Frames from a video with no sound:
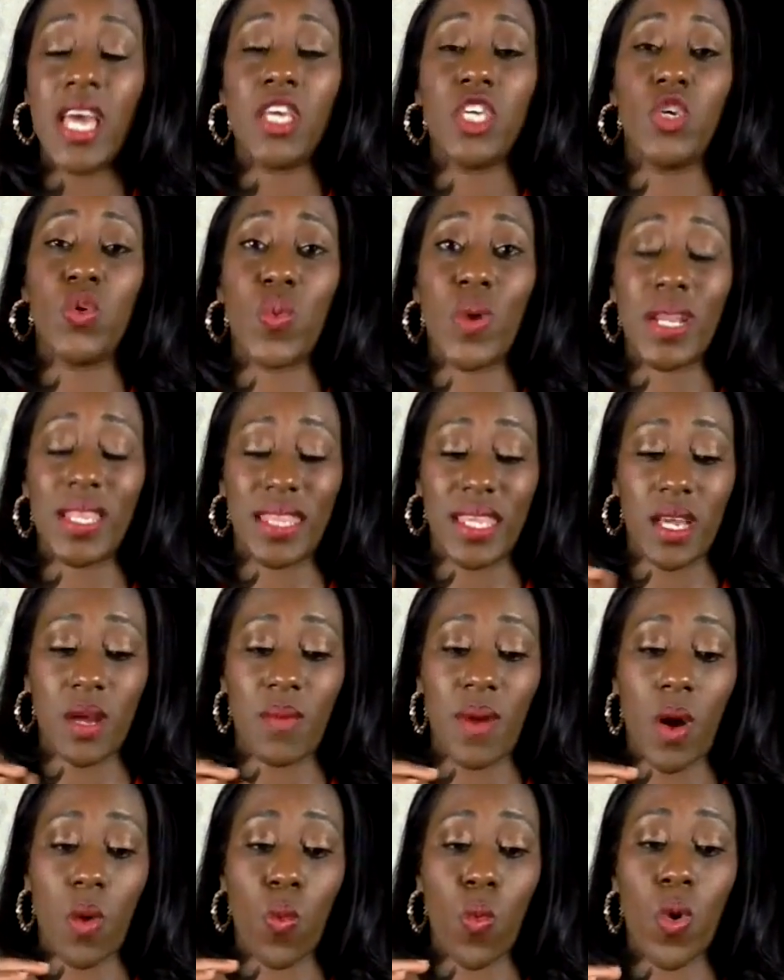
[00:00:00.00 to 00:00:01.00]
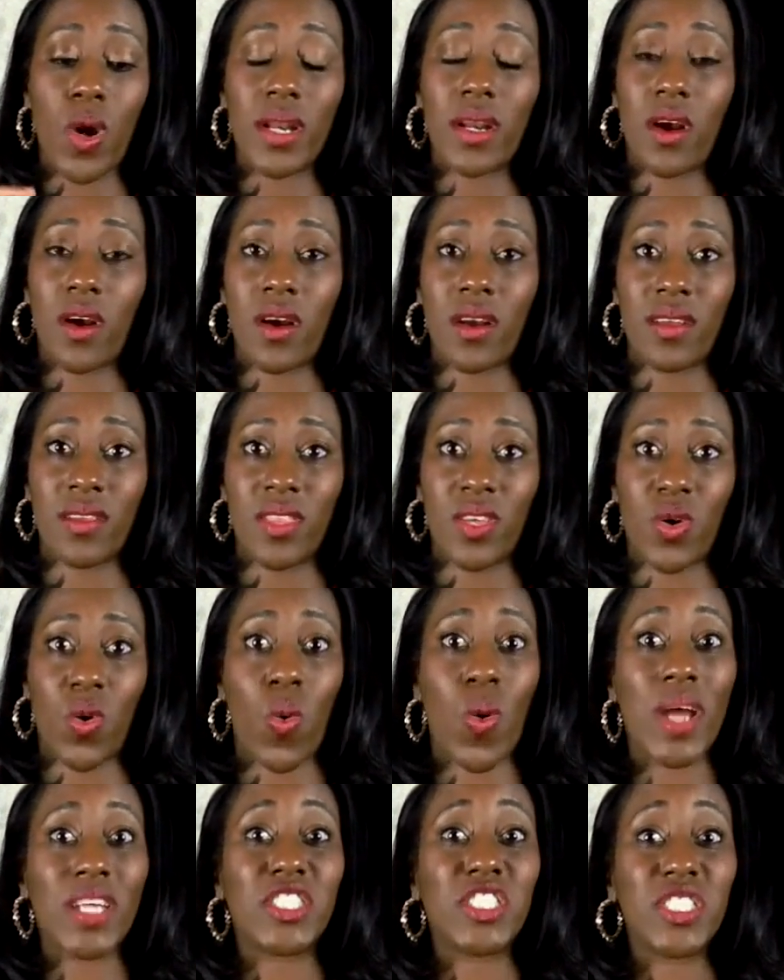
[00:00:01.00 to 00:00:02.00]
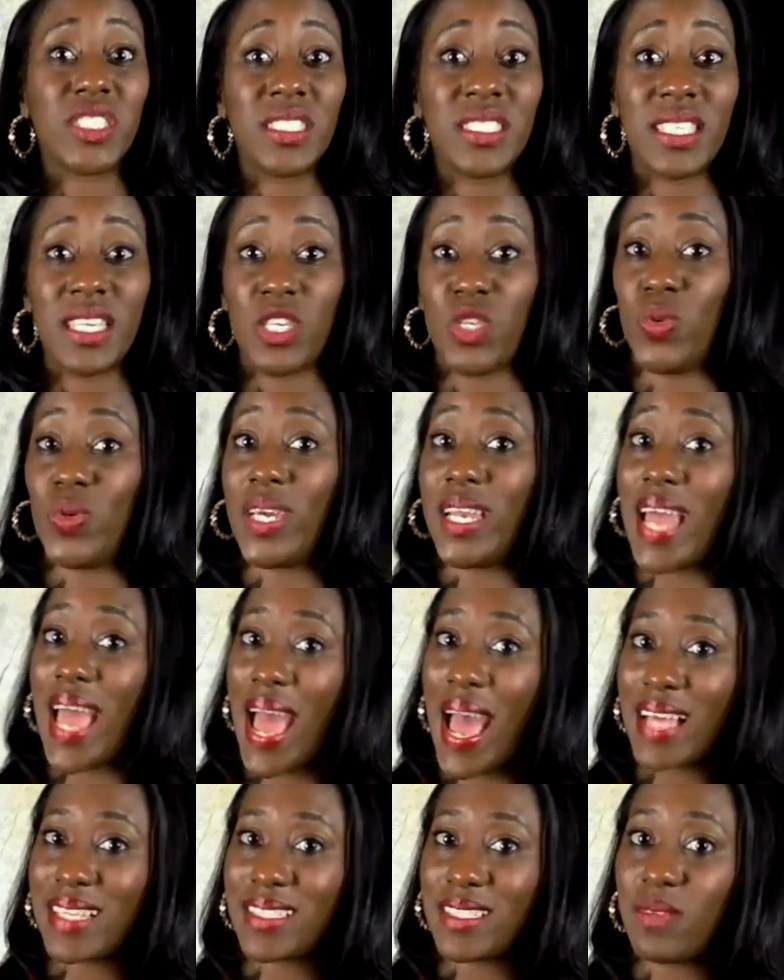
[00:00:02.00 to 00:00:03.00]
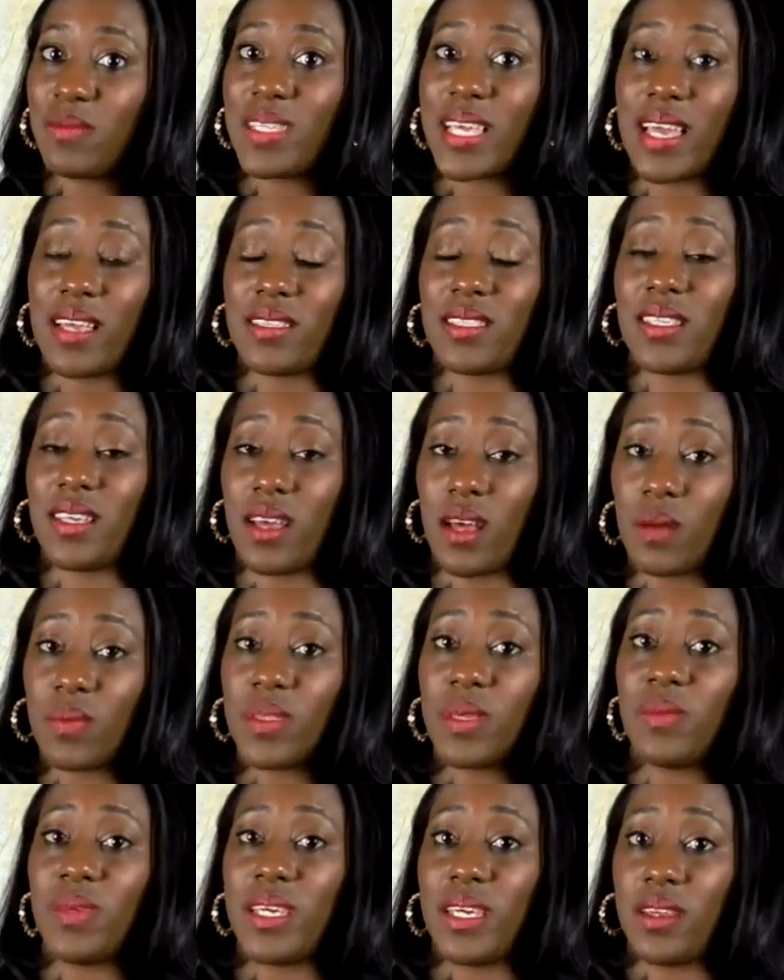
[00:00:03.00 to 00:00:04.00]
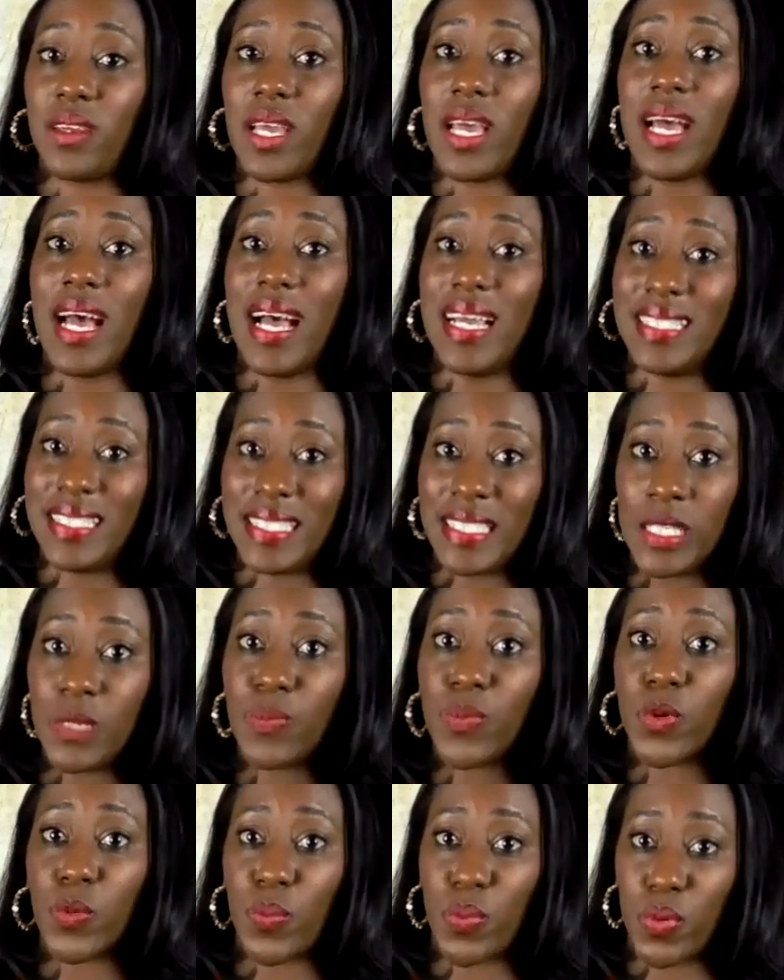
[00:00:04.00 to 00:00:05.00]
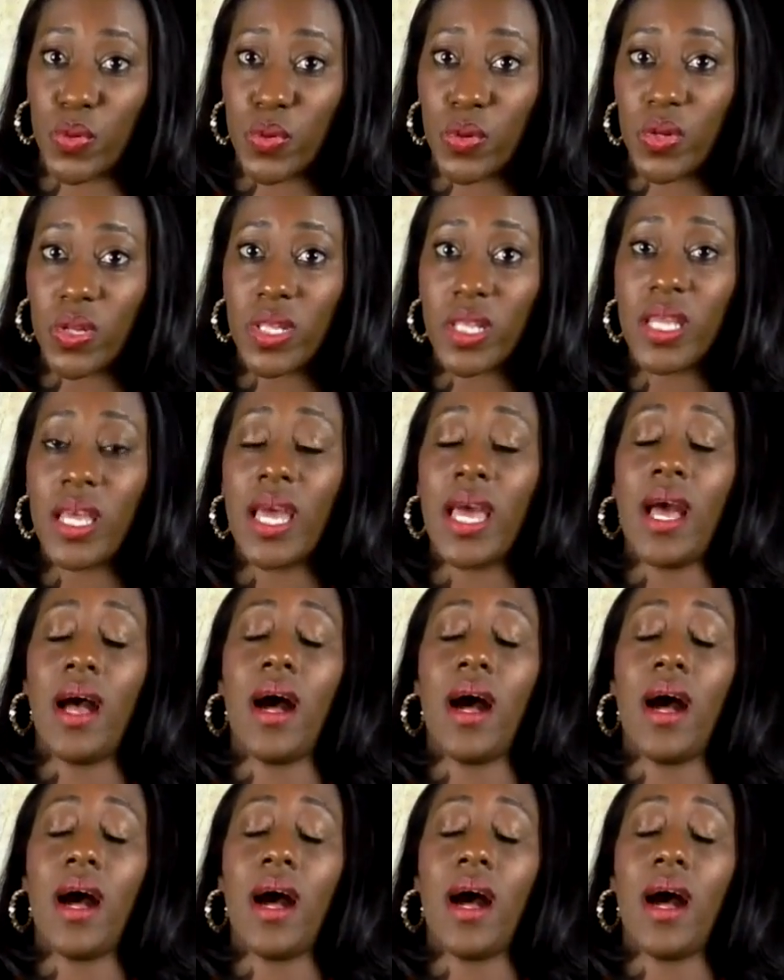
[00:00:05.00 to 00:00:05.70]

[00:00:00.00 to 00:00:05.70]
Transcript: You want to think about what are the questions that you can ask them to help them get a deeper pull.